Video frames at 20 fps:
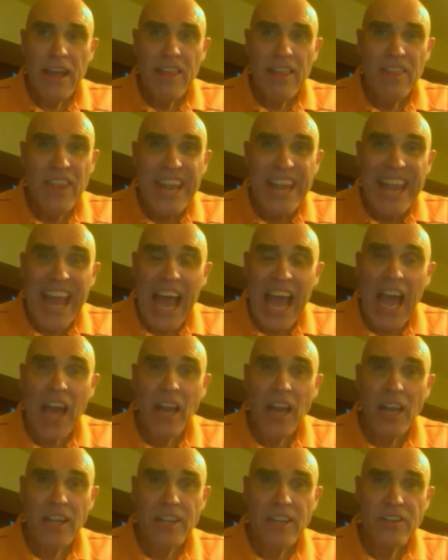the
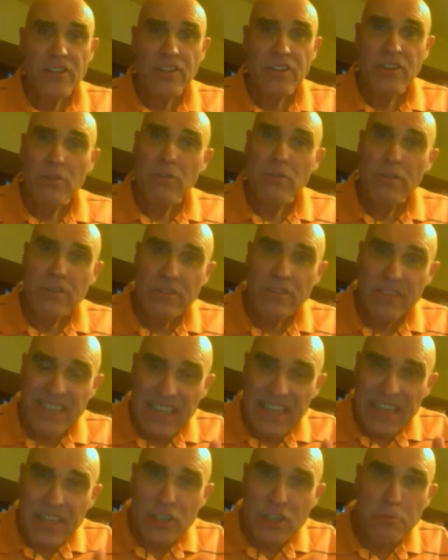knowledge that was
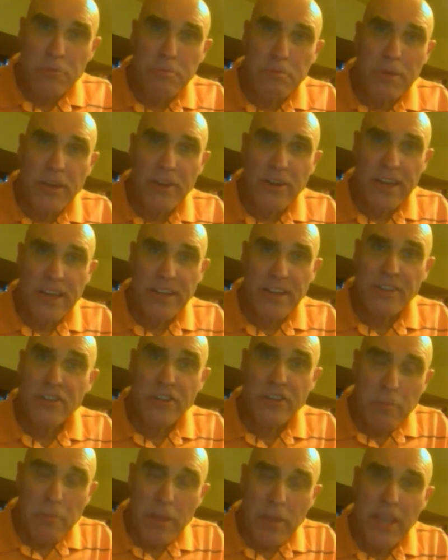the
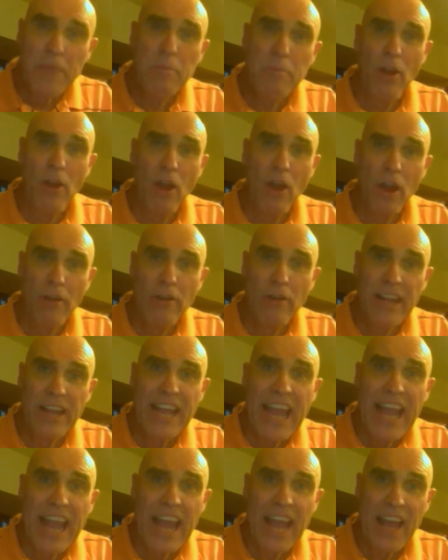experienced people already
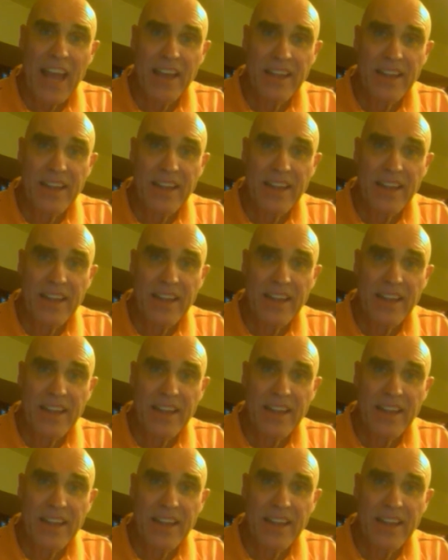had